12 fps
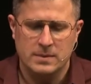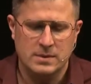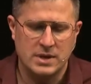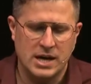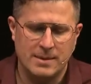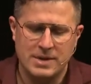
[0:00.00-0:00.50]

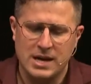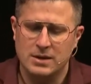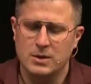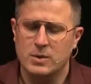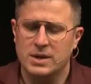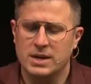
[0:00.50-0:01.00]
God, I'm not
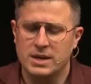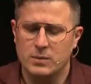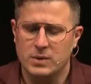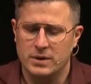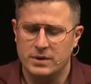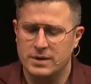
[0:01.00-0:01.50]
going
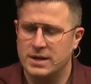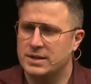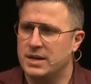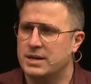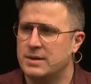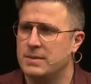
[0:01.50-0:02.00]
anywhere. You're not
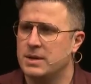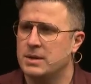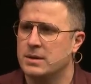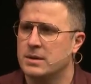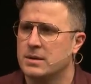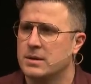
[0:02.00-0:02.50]
taking me.
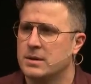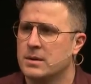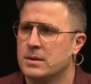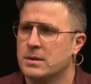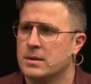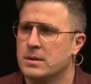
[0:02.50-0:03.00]

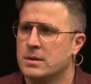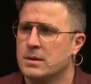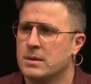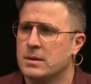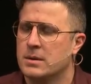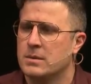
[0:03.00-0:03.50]

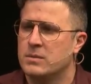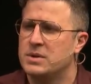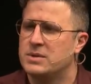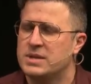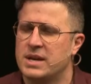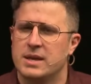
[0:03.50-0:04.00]
Will you
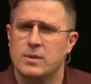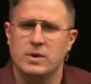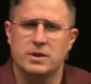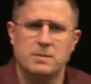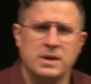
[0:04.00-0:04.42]
say that with